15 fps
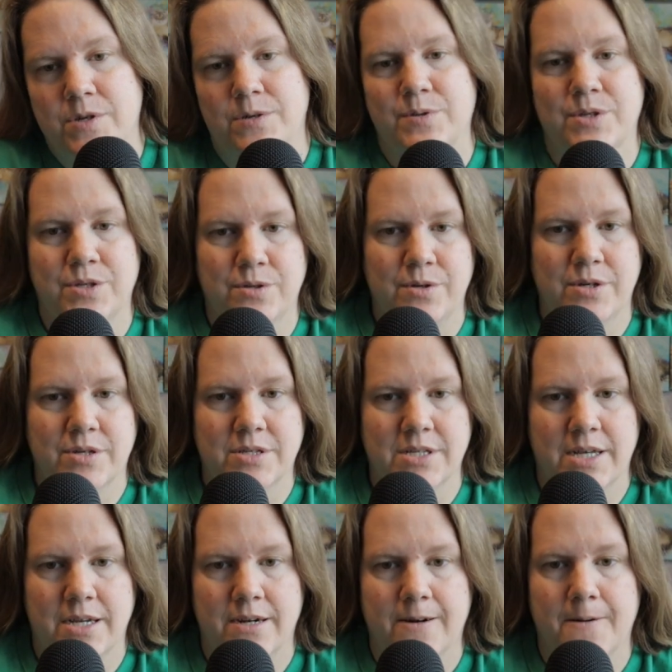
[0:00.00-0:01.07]
which was 2 years
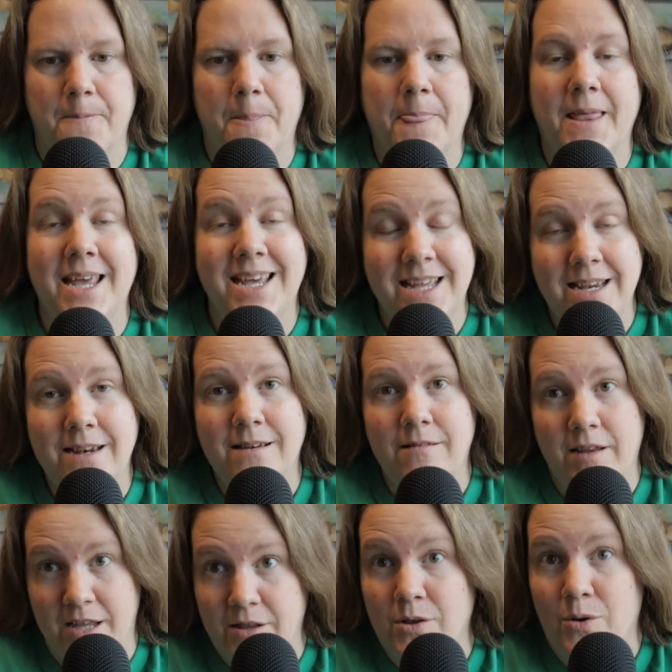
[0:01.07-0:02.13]
later, in
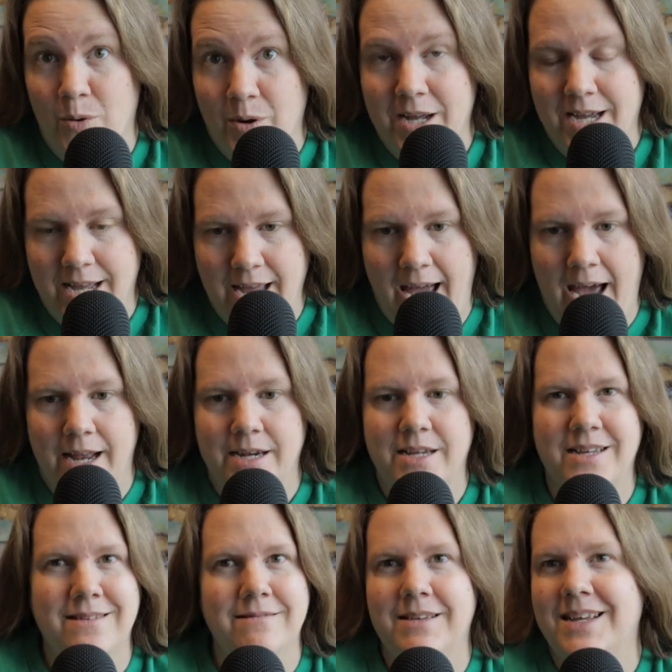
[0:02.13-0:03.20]
Illinois again.
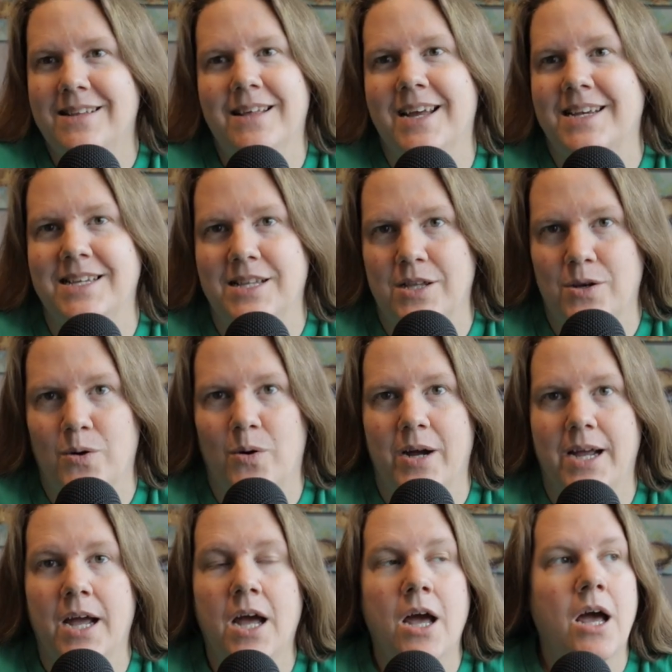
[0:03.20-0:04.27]
He liked
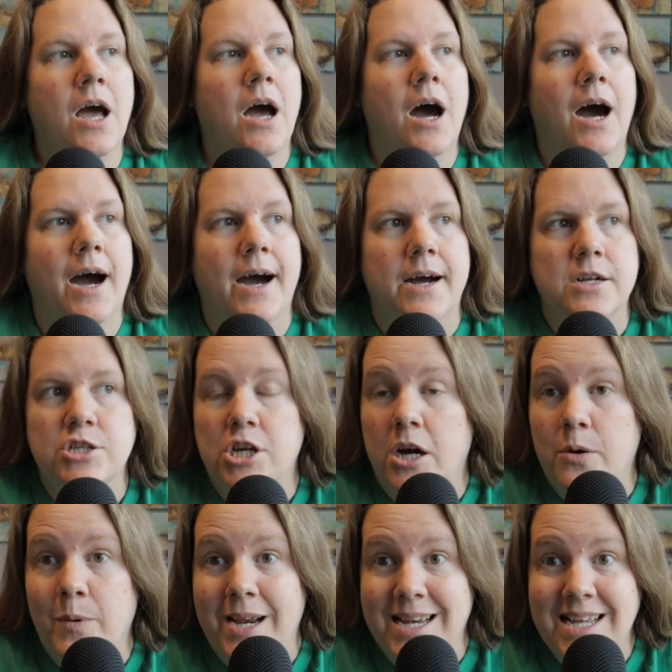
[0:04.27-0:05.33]
Illinois.
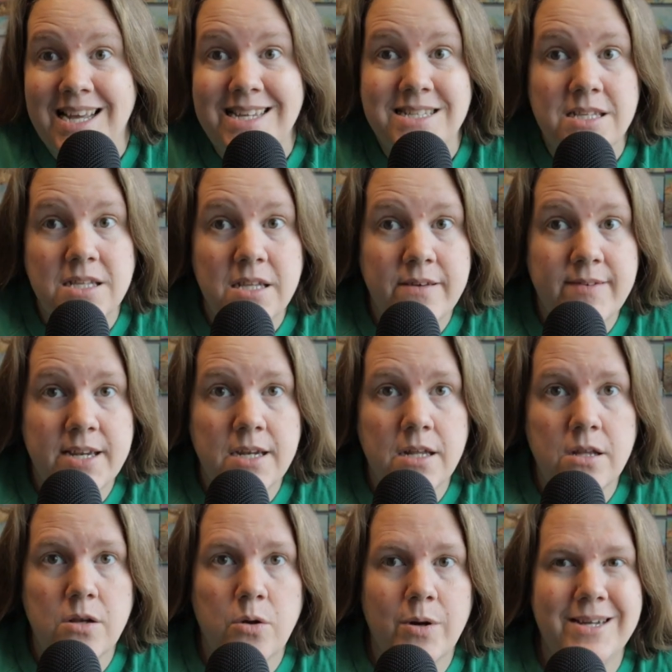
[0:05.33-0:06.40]
John Wayne Gacy lived in
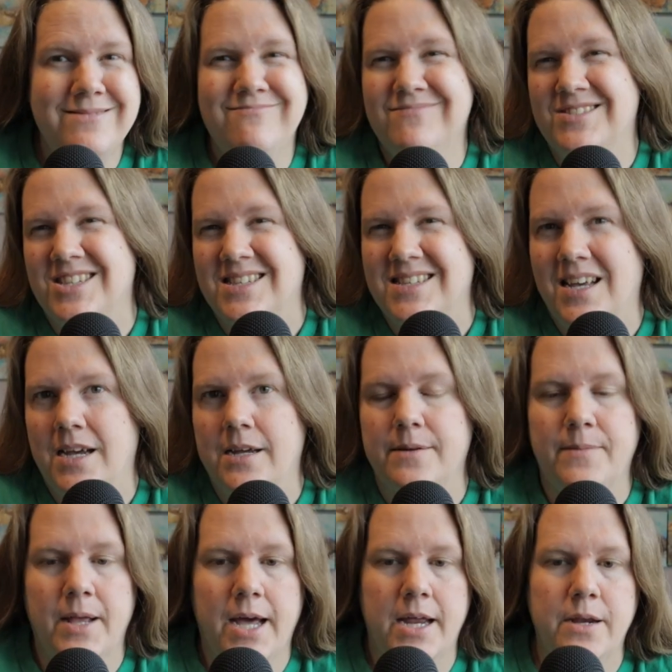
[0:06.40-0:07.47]
Illinois. Just
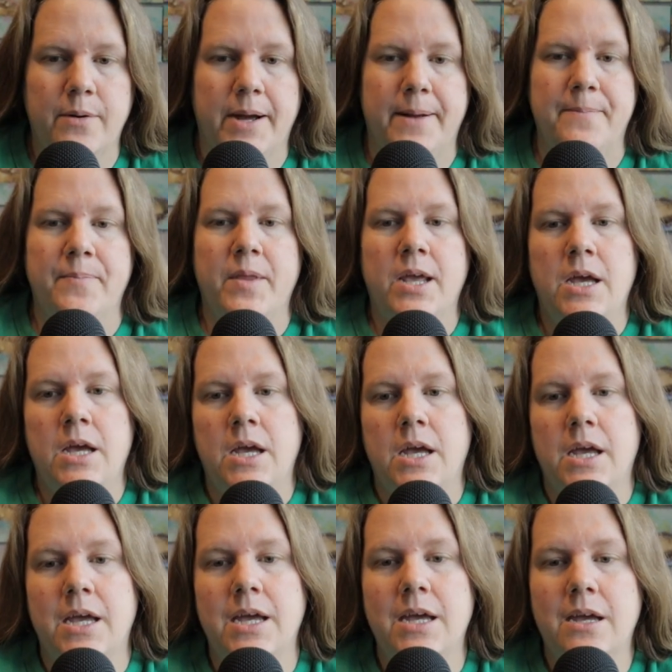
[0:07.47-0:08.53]
saying. Anyway,
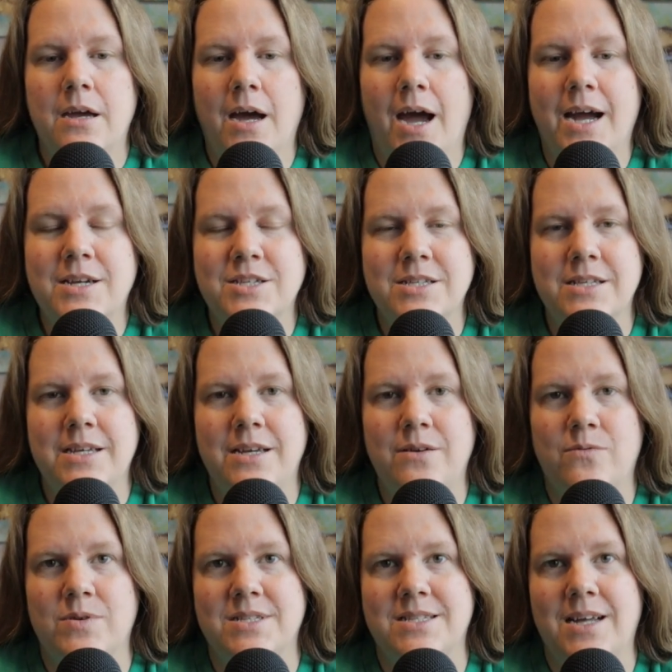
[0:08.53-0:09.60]
he actually
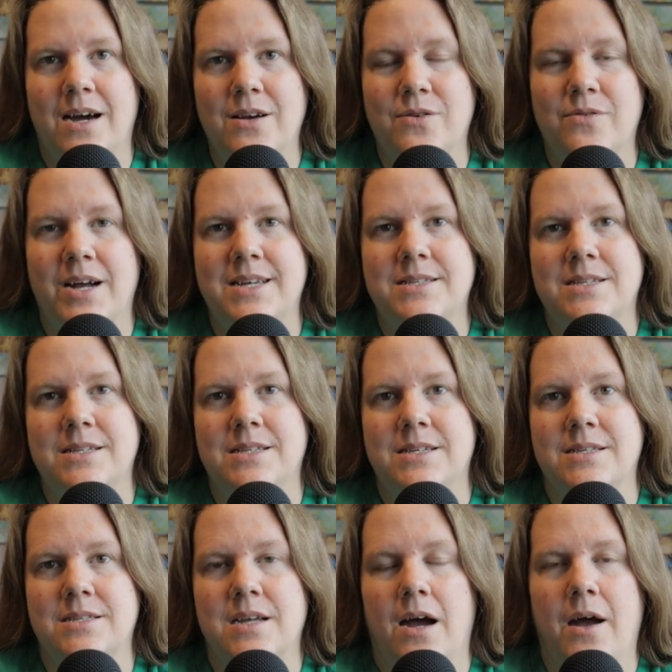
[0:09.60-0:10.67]
was not arrested
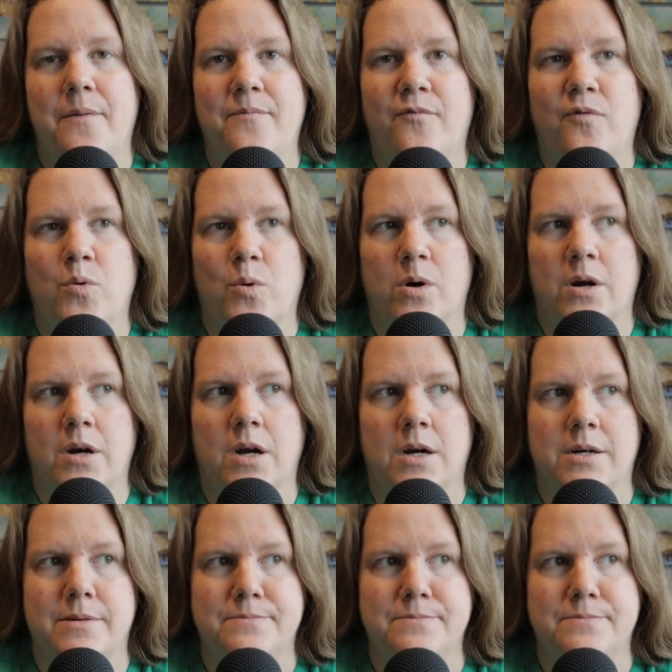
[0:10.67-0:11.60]
this time for,